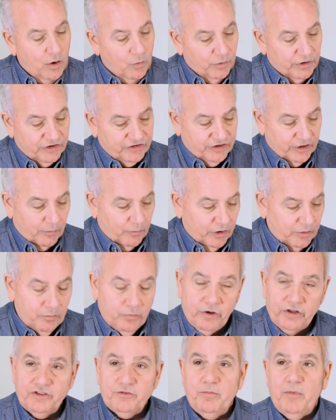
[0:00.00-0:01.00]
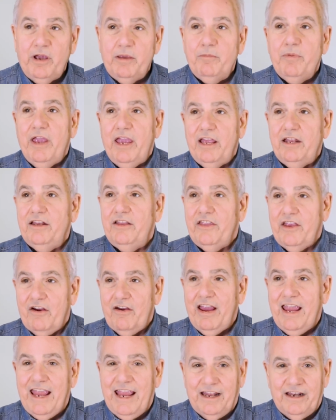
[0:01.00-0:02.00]
When someone puts my pen in
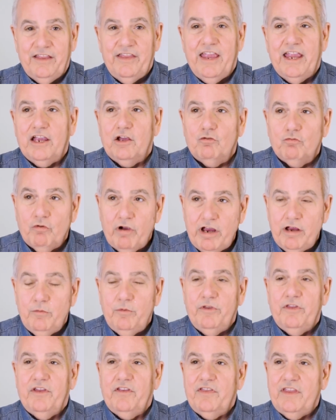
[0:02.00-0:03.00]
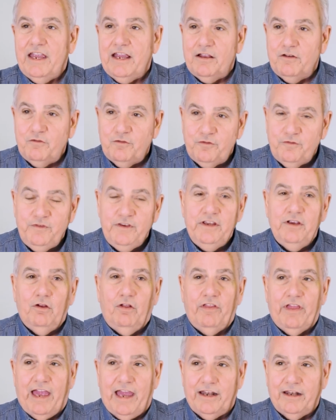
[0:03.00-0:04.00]
their hand and they can write with it and they can
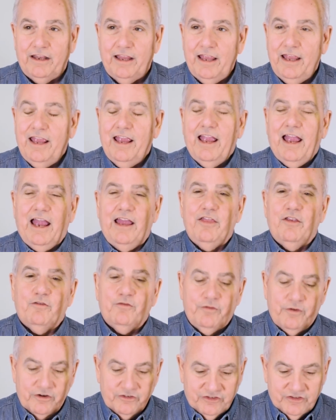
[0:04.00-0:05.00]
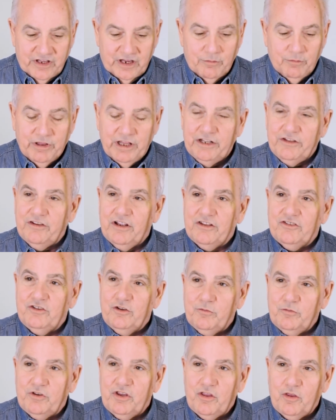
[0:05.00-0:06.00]
feel that, and the first thing when they
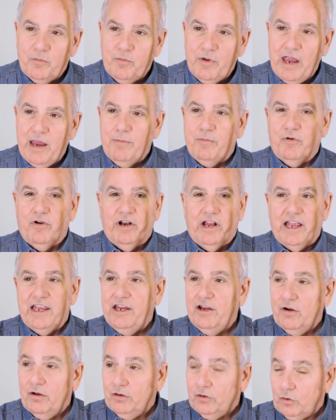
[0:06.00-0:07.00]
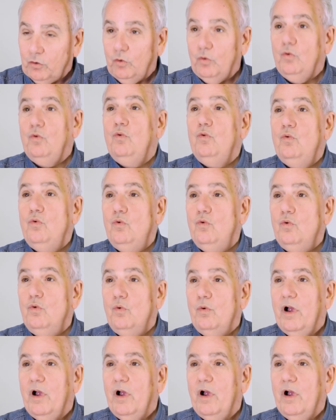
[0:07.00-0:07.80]
touch it to the paper and I hear a little ooh,